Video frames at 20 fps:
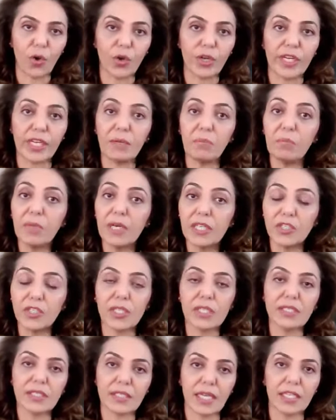on
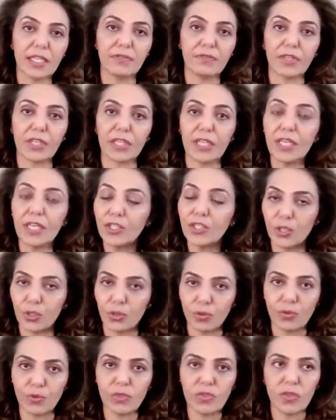emerging scientific
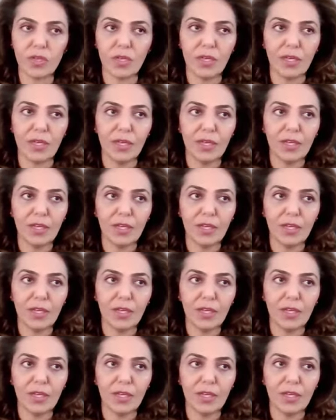issues